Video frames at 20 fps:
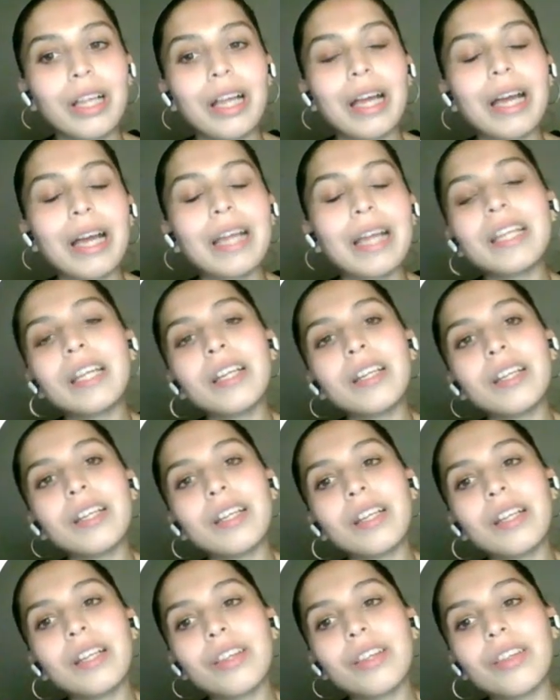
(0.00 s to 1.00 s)
And then
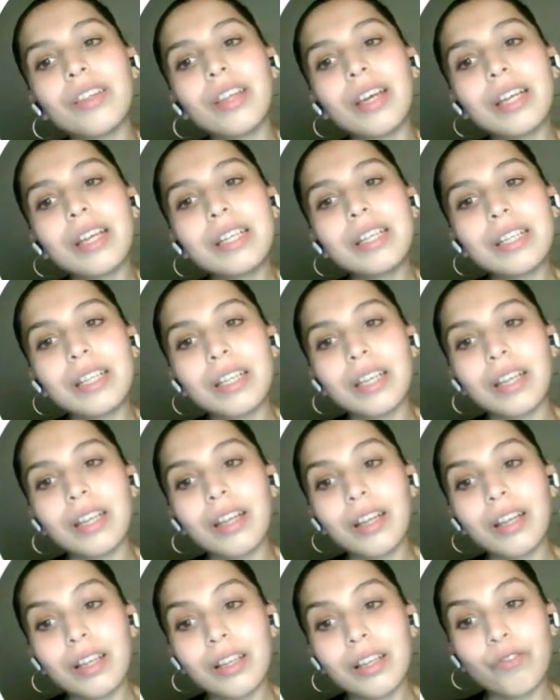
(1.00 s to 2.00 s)

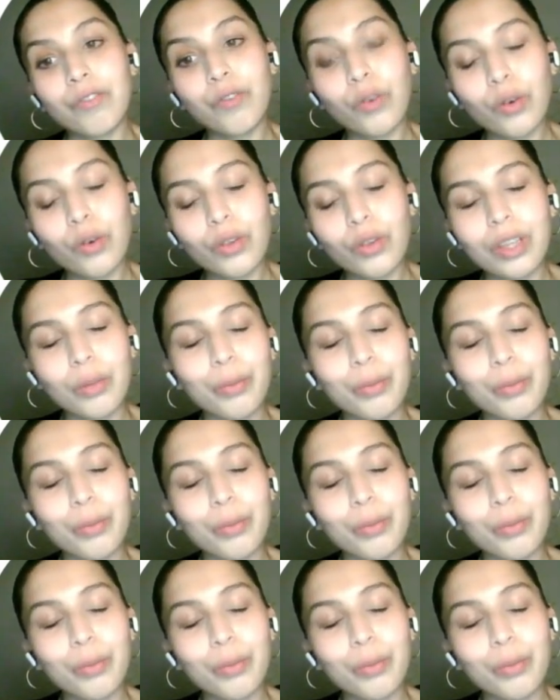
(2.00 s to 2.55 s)
fourthly,